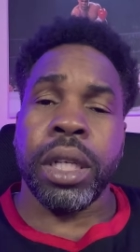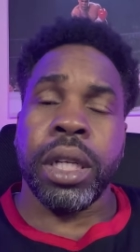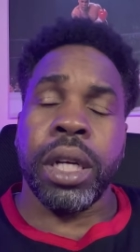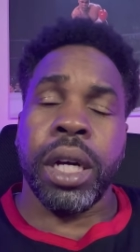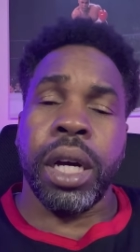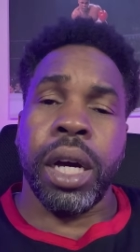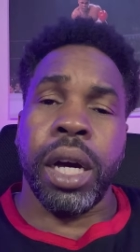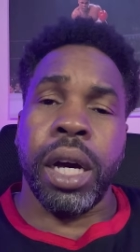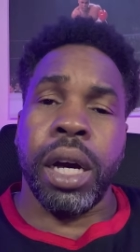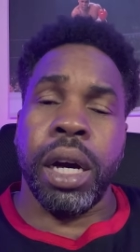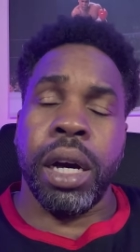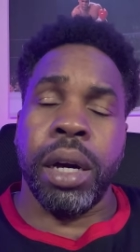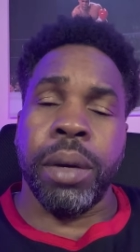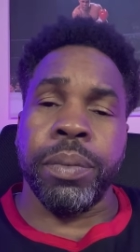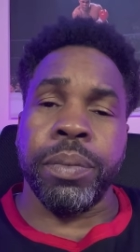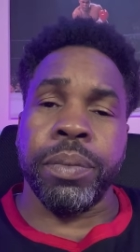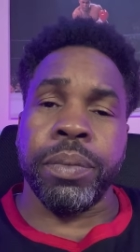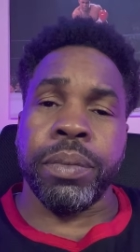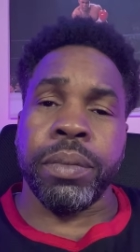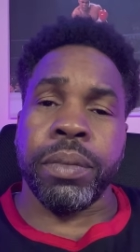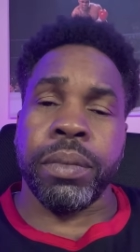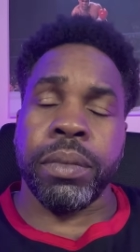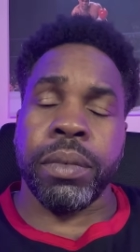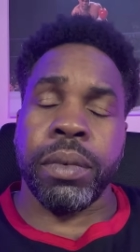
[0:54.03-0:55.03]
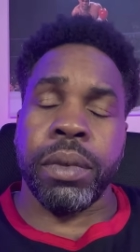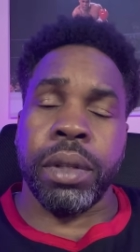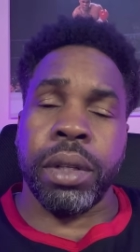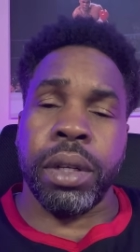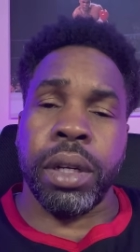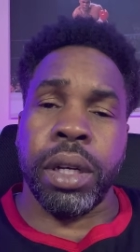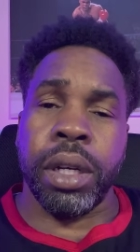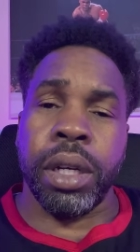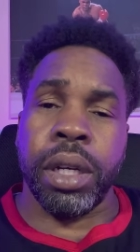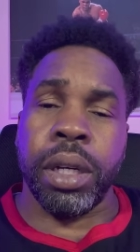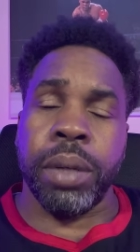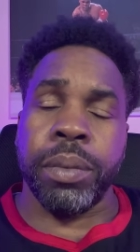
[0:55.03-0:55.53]
Um,
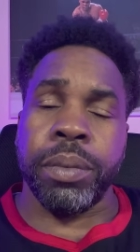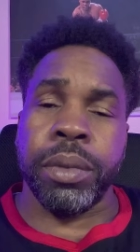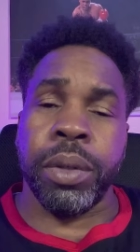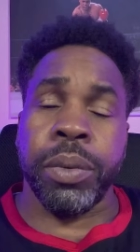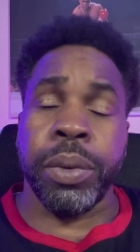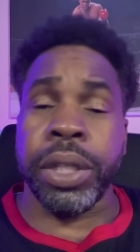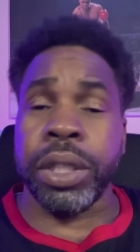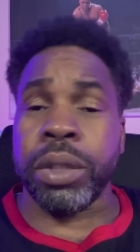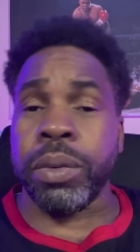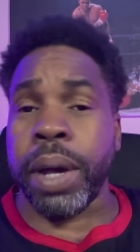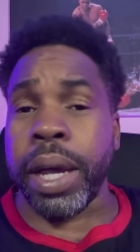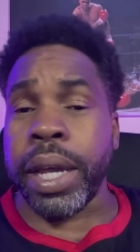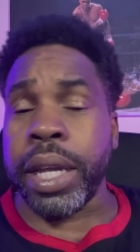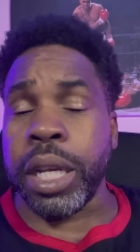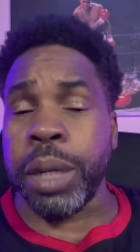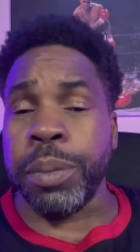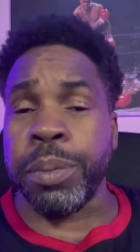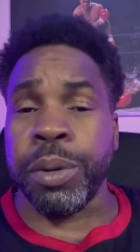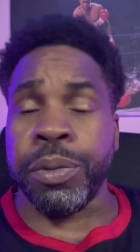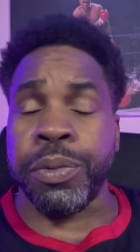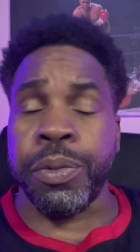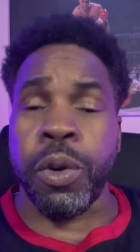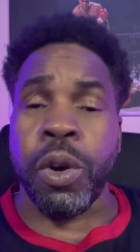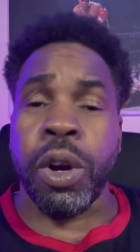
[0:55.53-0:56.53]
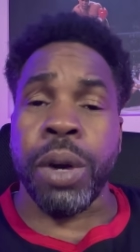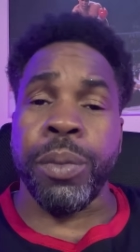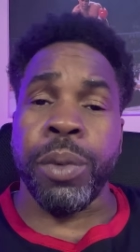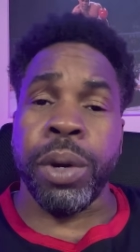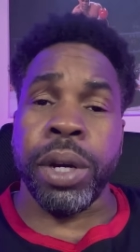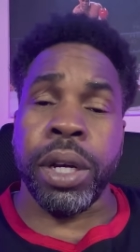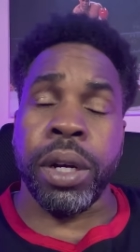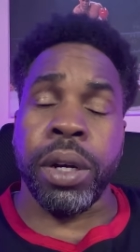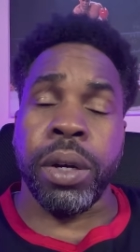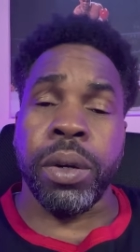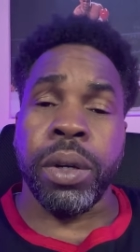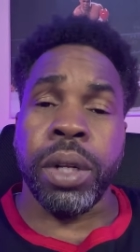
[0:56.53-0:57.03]
uh, the reason why he didn't perform
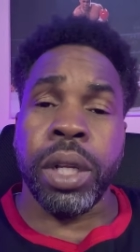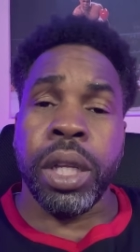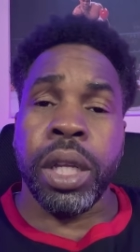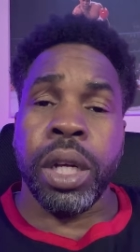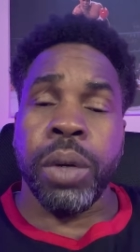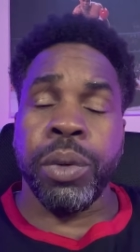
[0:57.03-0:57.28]
well